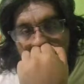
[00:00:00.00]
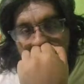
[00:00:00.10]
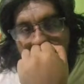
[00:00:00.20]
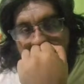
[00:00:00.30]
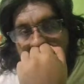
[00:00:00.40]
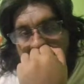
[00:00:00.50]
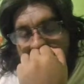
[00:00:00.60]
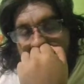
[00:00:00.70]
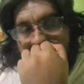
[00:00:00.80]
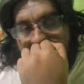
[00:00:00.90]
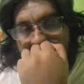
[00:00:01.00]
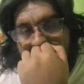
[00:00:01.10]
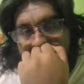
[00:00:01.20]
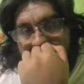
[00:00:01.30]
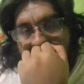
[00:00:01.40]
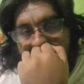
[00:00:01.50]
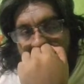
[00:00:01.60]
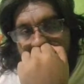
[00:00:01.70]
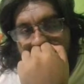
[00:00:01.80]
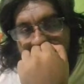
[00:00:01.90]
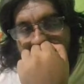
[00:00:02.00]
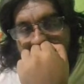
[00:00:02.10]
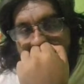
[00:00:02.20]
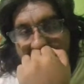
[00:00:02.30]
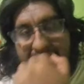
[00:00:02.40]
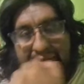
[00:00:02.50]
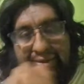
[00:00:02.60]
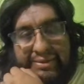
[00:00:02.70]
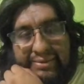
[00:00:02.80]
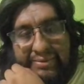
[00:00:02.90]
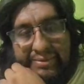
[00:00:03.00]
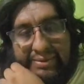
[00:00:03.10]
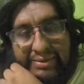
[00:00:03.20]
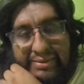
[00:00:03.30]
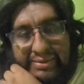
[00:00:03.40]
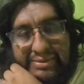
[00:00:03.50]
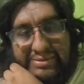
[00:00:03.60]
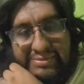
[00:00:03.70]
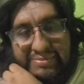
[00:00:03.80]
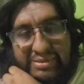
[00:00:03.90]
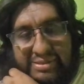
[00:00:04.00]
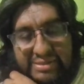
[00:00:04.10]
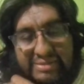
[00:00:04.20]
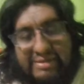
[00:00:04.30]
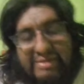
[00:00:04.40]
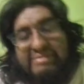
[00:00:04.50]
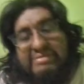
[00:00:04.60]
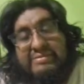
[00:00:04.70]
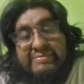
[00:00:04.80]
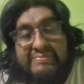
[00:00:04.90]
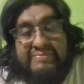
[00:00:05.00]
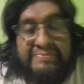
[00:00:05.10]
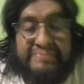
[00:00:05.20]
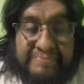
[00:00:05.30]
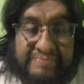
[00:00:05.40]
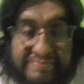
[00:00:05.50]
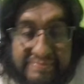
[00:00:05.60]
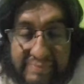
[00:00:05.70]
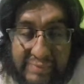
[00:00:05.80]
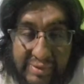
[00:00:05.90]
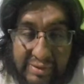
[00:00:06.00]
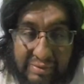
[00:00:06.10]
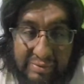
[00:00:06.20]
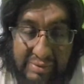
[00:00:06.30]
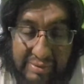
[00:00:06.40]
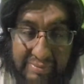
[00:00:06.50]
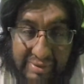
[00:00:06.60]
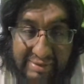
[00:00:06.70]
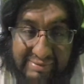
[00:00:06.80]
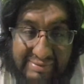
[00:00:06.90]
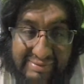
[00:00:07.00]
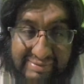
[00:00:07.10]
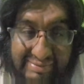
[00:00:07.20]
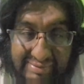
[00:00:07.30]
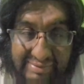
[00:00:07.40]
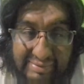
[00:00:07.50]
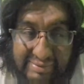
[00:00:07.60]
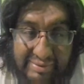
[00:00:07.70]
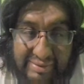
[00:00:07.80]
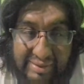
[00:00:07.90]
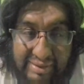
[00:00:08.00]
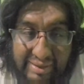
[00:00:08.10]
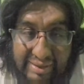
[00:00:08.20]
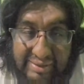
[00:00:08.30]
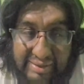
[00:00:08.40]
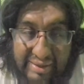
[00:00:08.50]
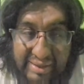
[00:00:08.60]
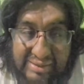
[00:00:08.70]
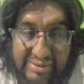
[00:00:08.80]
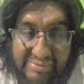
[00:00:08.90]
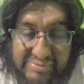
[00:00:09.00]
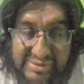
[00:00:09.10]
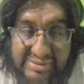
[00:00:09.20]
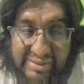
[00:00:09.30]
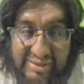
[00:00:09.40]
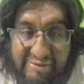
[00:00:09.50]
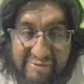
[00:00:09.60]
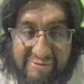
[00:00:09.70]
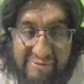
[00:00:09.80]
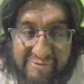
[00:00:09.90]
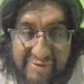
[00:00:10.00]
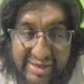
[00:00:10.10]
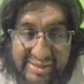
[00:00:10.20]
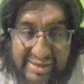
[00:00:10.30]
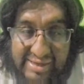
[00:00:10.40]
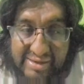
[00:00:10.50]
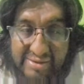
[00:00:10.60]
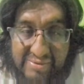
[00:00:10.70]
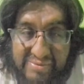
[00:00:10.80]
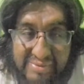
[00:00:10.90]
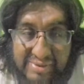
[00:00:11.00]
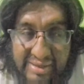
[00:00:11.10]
but now you are adding this percentage to the braces and the atoms, pad arrow,